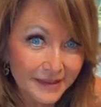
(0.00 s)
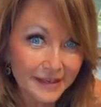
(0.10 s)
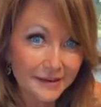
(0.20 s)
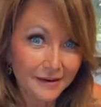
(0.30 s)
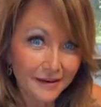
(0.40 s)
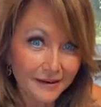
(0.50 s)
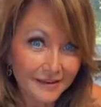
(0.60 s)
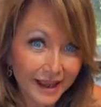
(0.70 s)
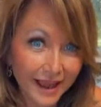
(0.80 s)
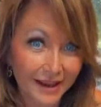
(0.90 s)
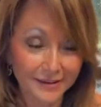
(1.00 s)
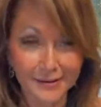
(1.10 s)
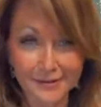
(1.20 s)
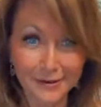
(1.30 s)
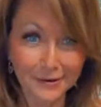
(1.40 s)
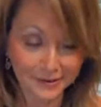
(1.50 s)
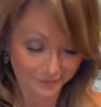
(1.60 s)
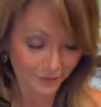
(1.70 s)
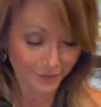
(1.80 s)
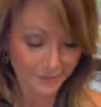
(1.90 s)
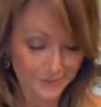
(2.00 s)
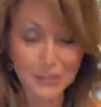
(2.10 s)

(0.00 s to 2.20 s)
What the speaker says: you like it? Yeah, you're